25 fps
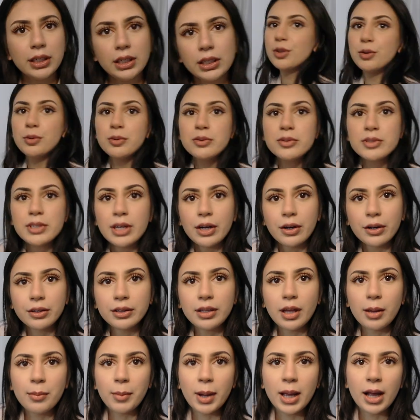So scared
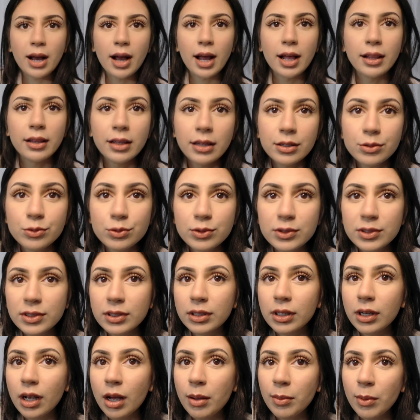that my eyelash was
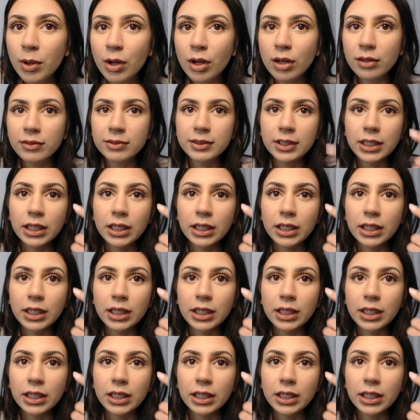gonna come off.